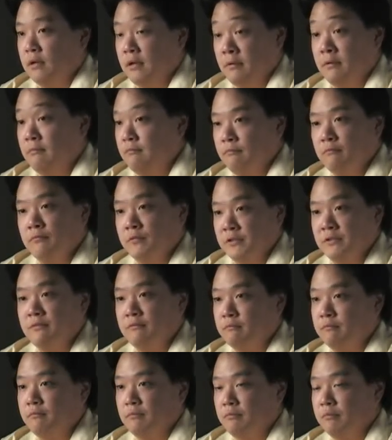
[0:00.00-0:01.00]
I was
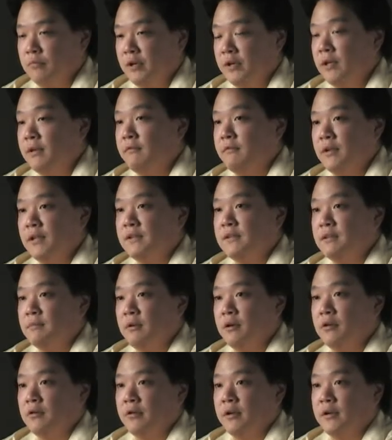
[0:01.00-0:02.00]
pretty convinced
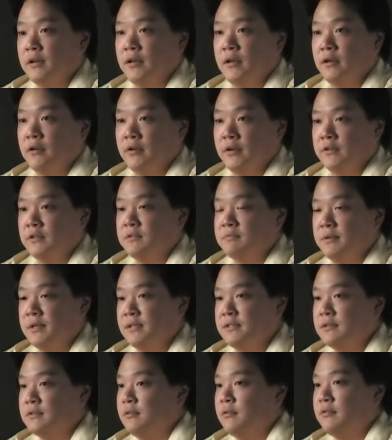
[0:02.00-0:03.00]
about going to Kettering just
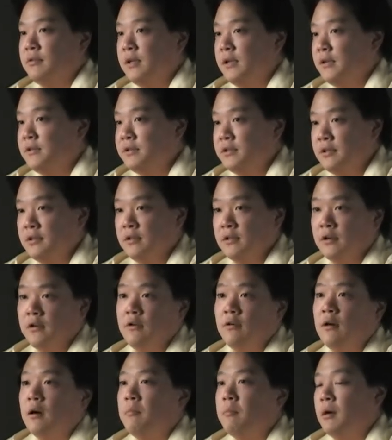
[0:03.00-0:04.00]
because of the location and the
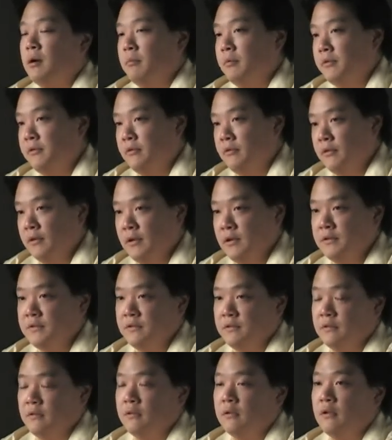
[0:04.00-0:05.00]
co-op
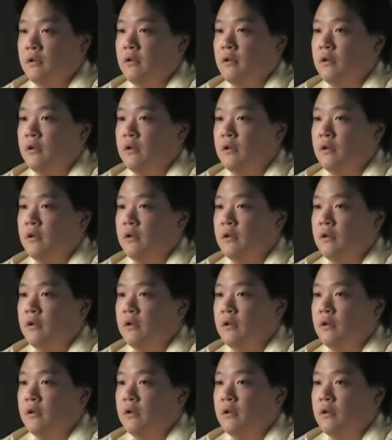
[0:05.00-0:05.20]
opportunities and